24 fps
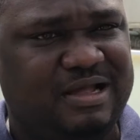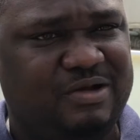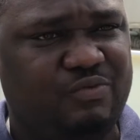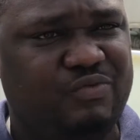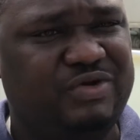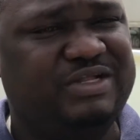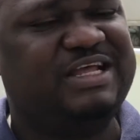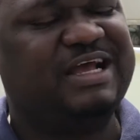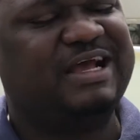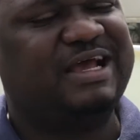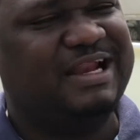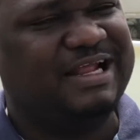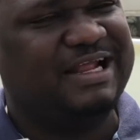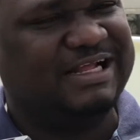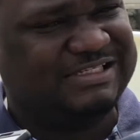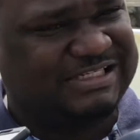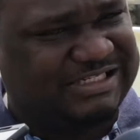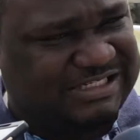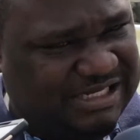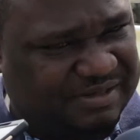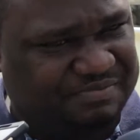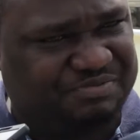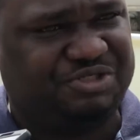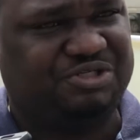We take an
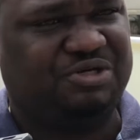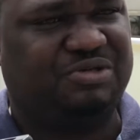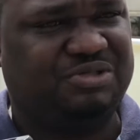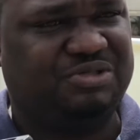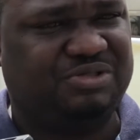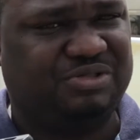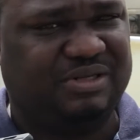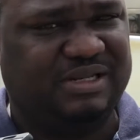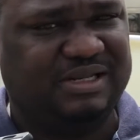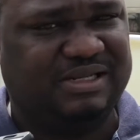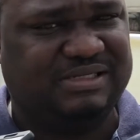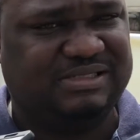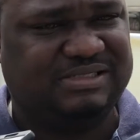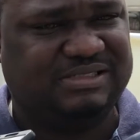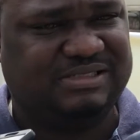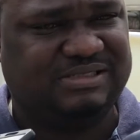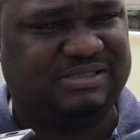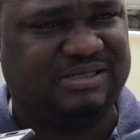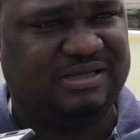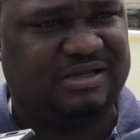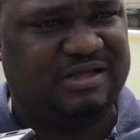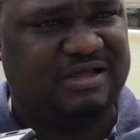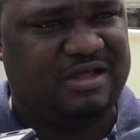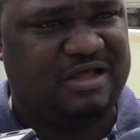exception to this.
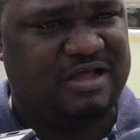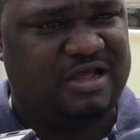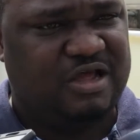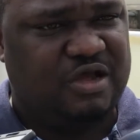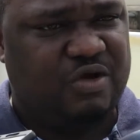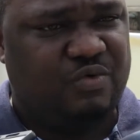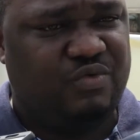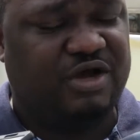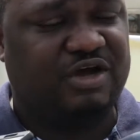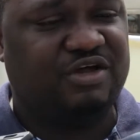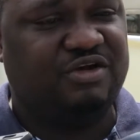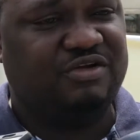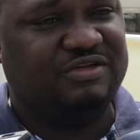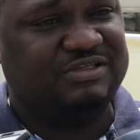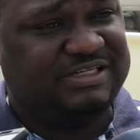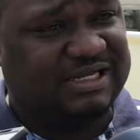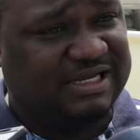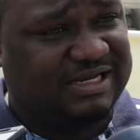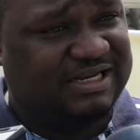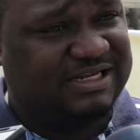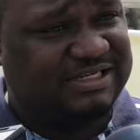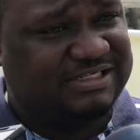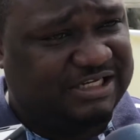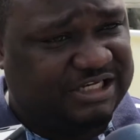We're going to
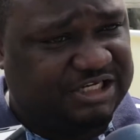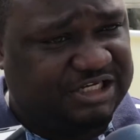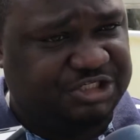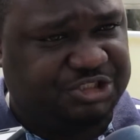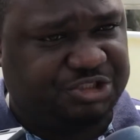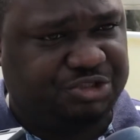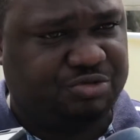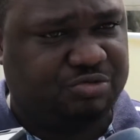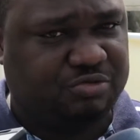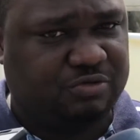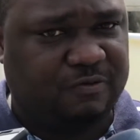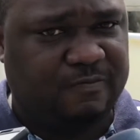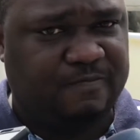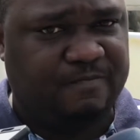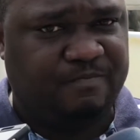take this issue,